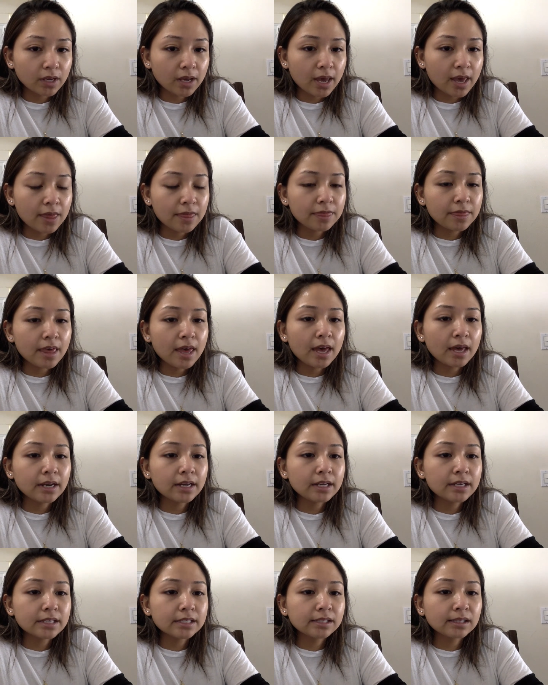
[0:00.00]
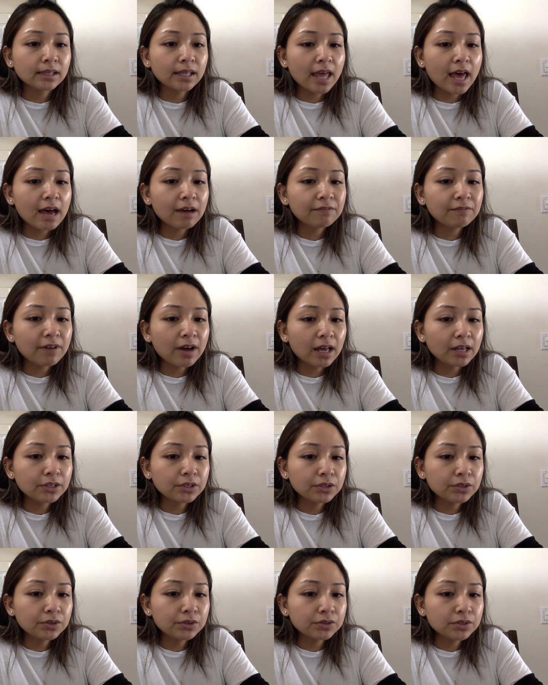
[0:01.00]
And then his lab
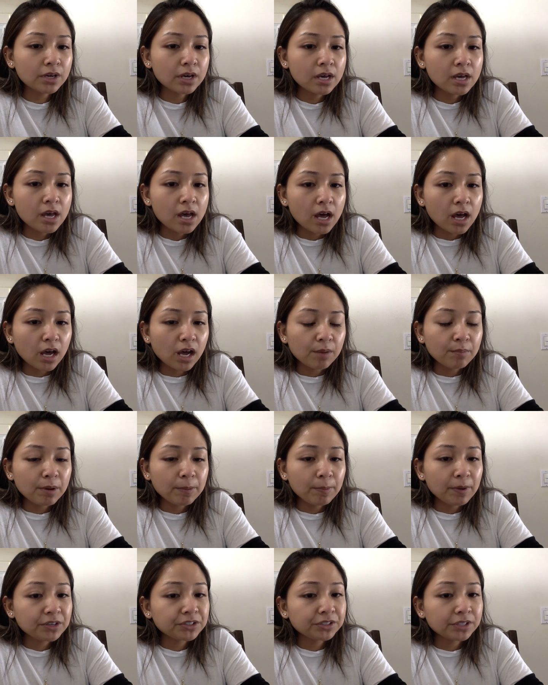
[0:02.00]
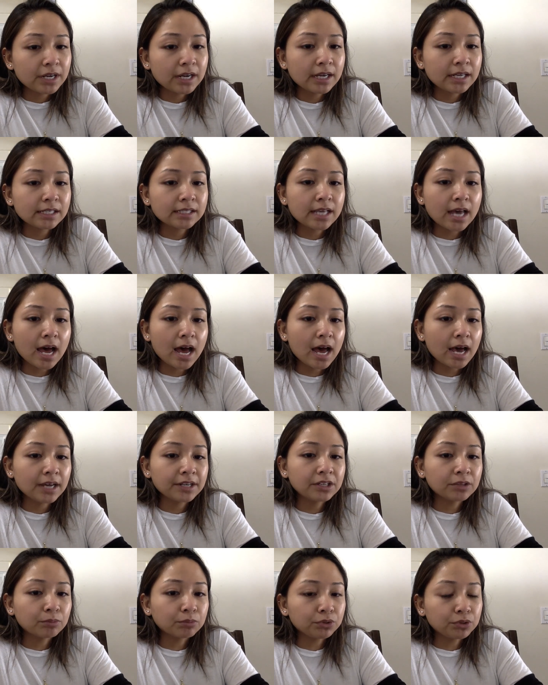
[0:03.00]
values, my patient has high
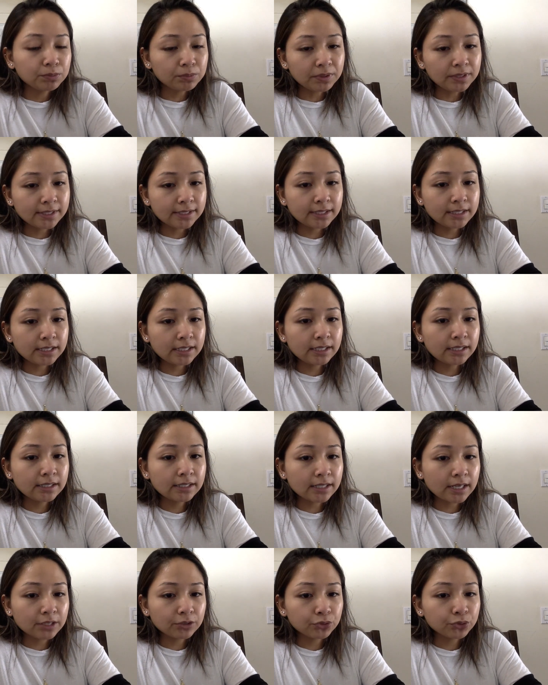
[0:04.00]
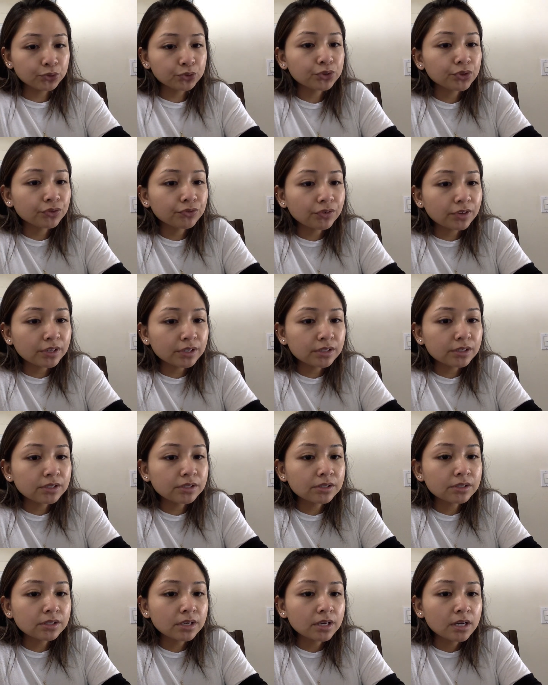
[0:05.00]
WBCs and
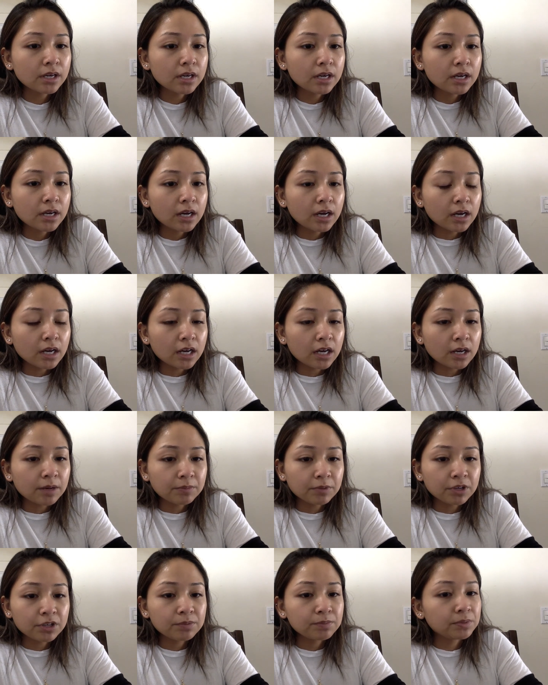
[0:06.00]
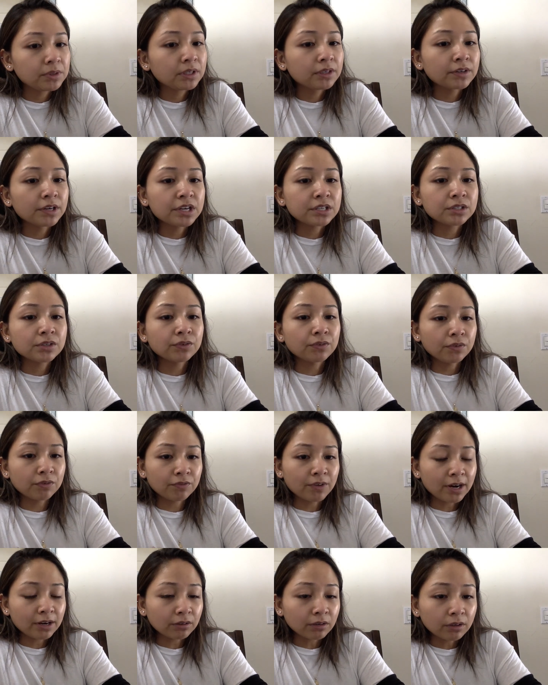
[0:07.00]
neutrophils, could be because of a
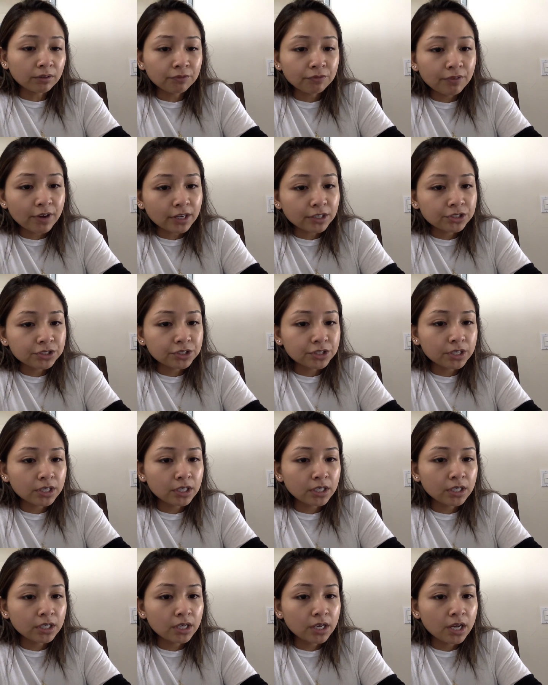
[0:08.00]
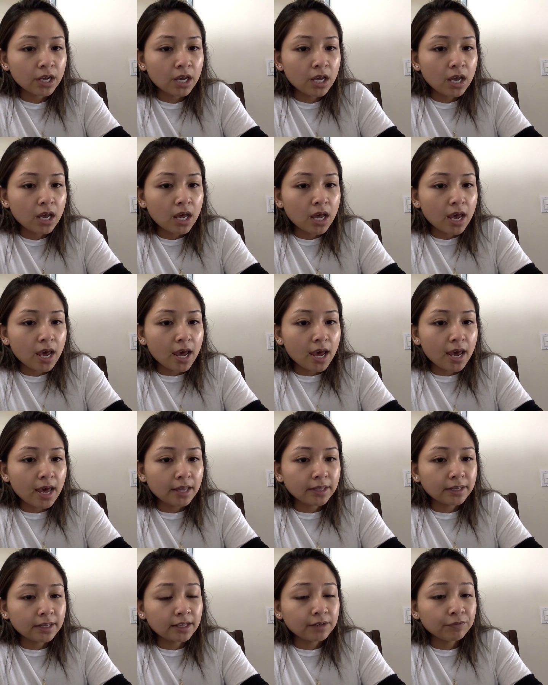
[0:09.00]
viral infection
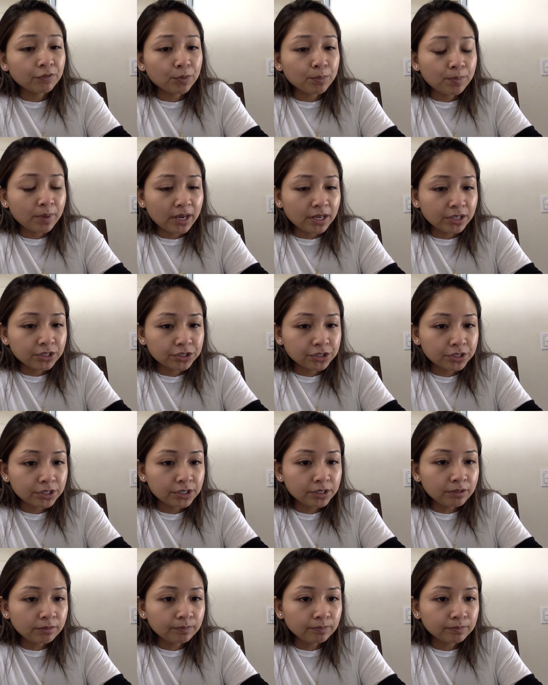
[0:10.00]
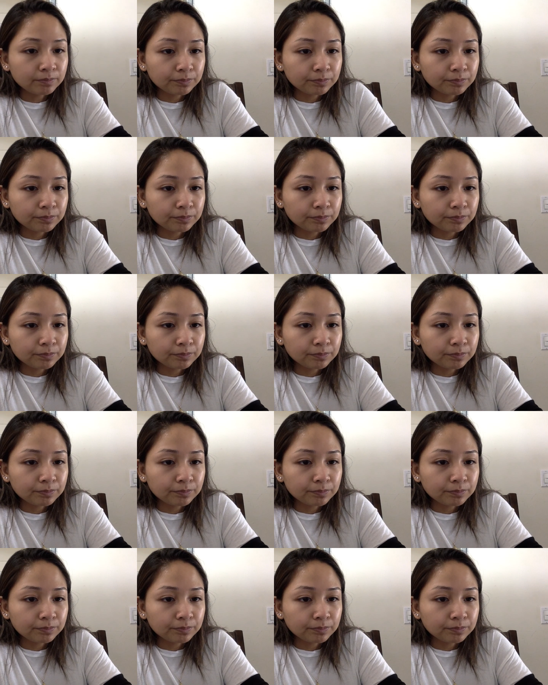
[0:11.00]
and inflammation.